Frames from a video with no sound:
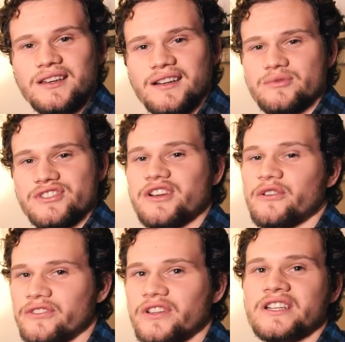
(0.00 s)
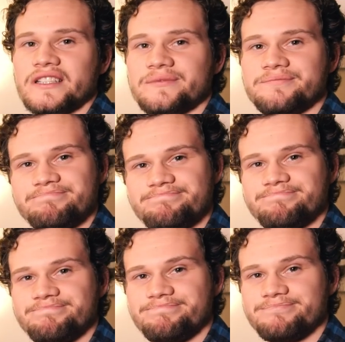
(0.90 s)
I was chair flying.
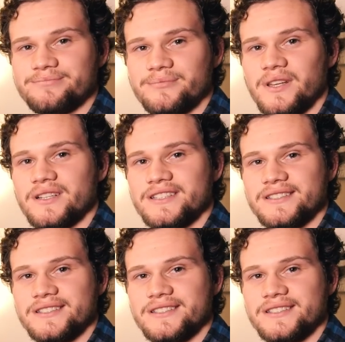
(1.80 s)
Yeah.